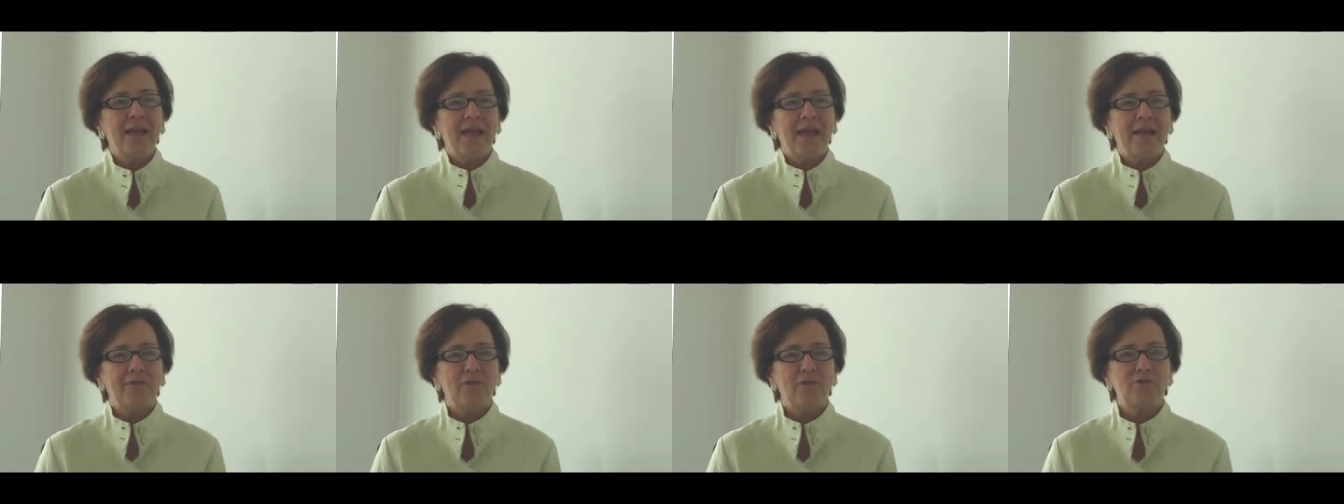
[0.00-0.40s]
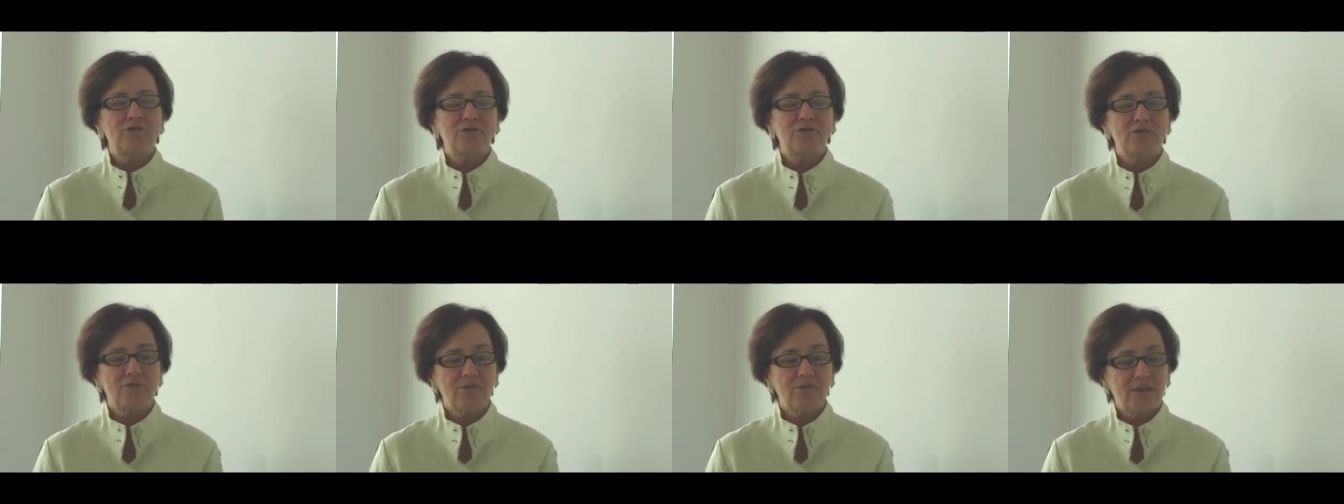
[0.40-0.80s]
And those
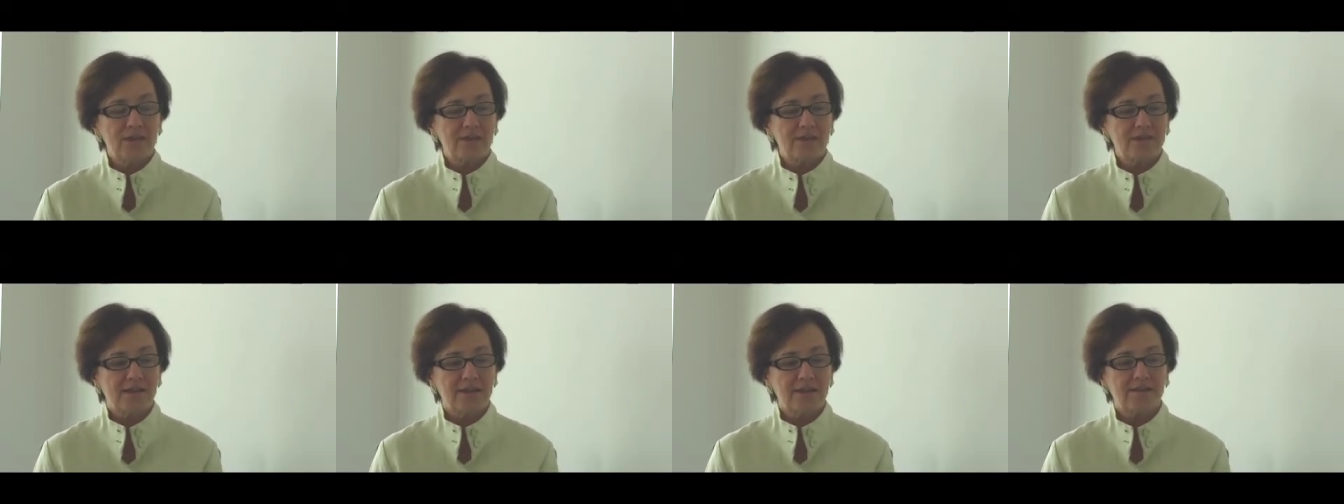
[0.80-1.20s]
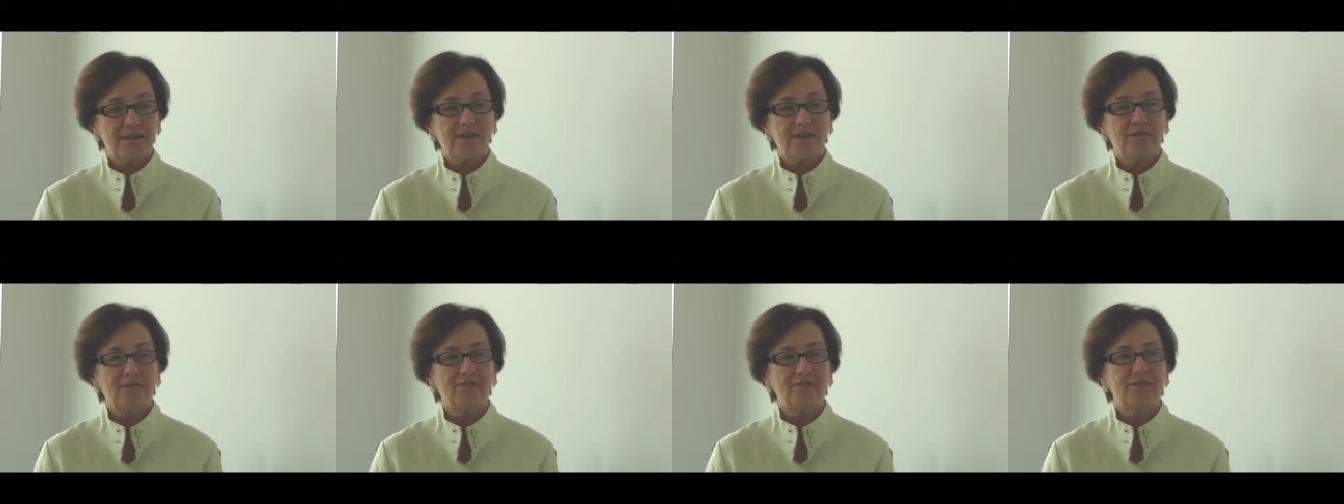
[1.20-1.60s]
two things I
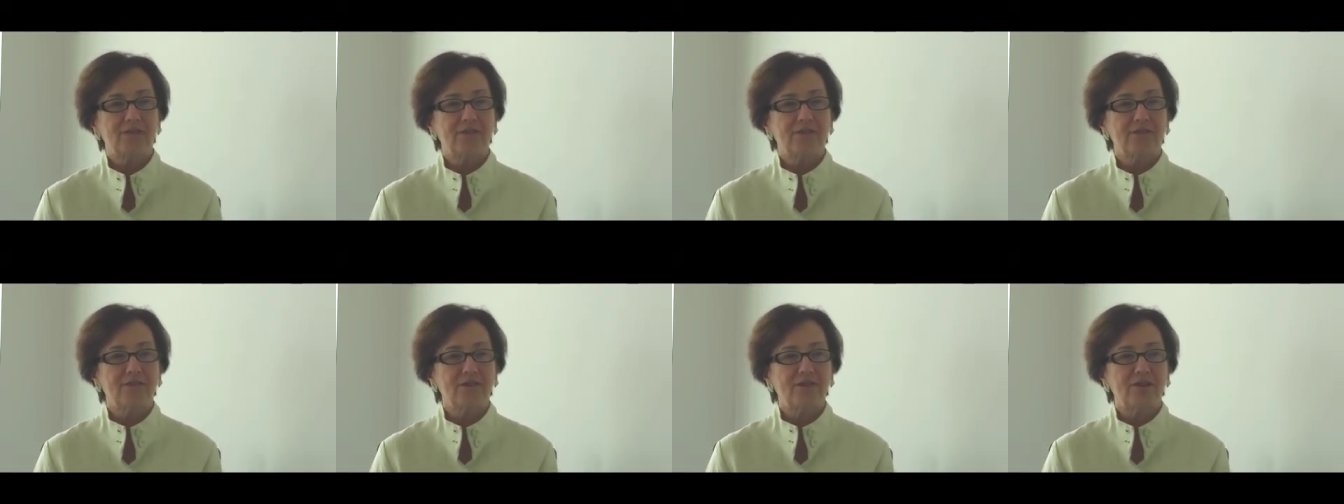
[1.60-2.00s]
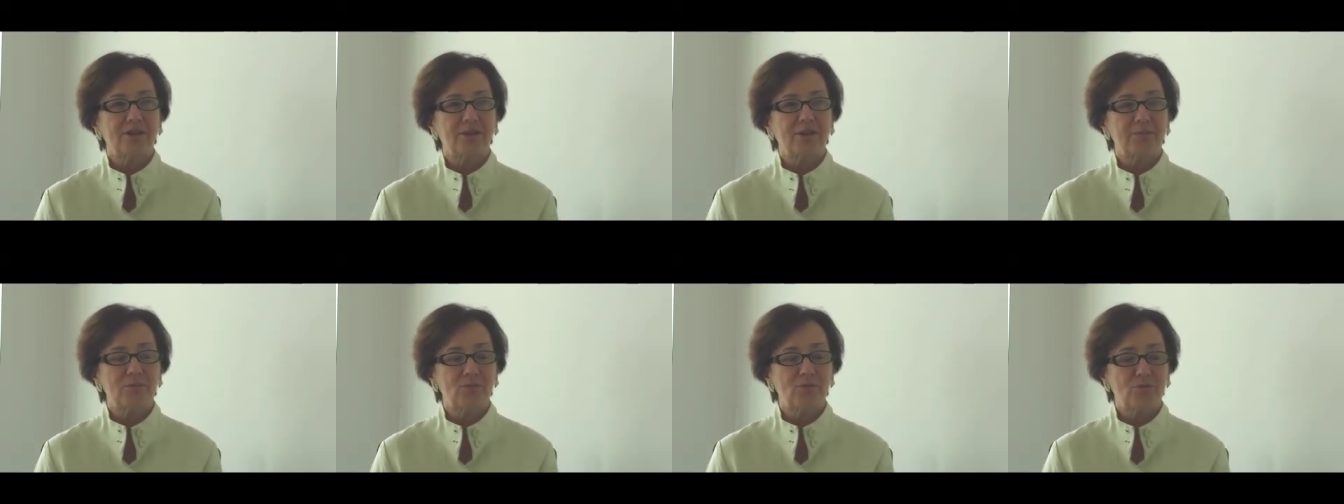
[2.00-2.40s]
think are very, very
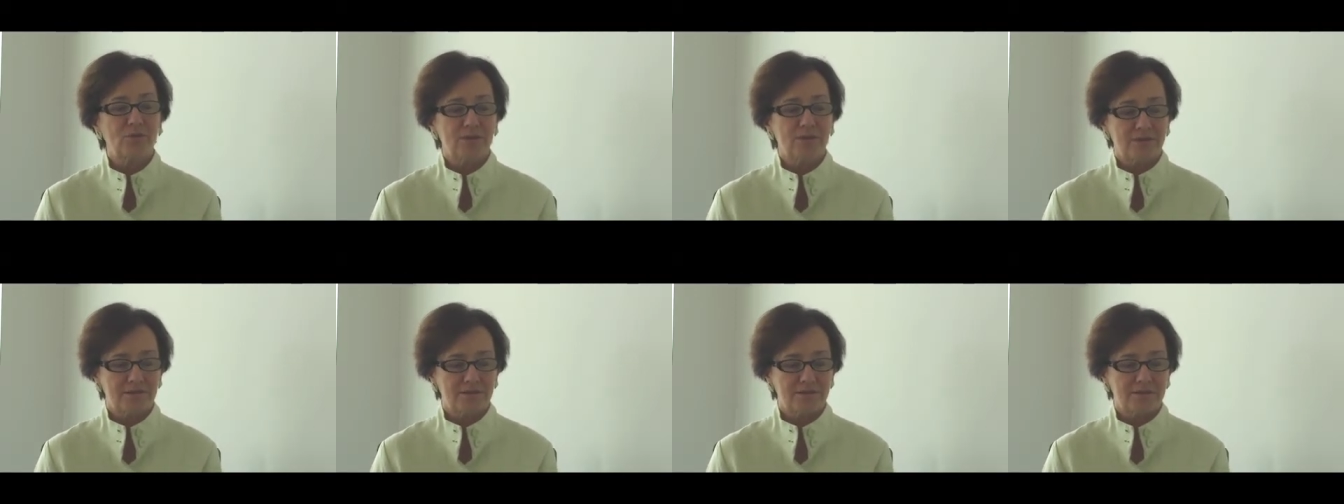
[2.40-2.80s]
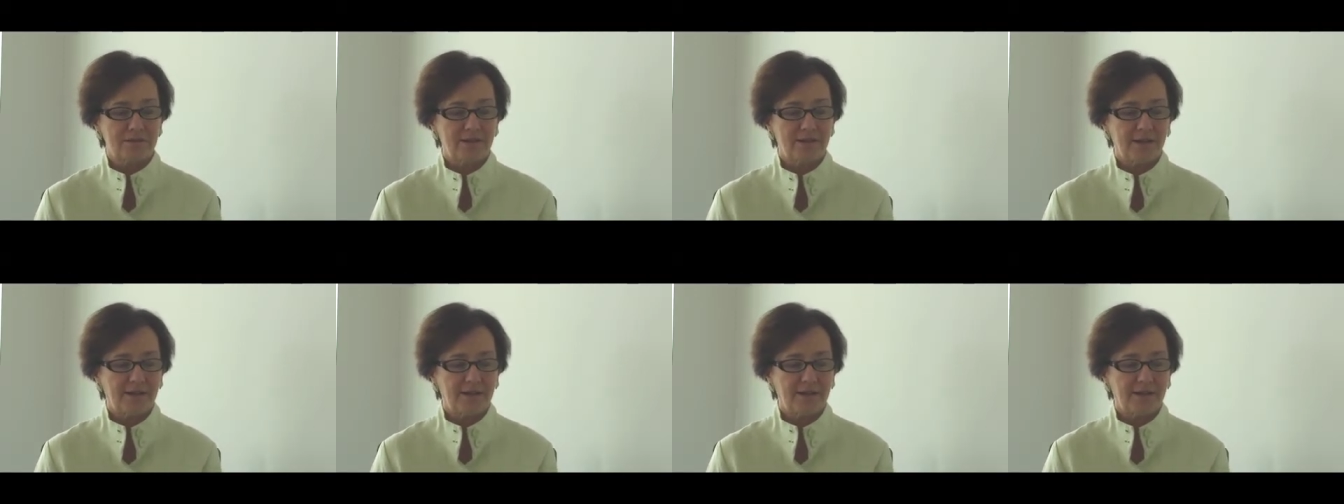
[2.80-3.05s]
important.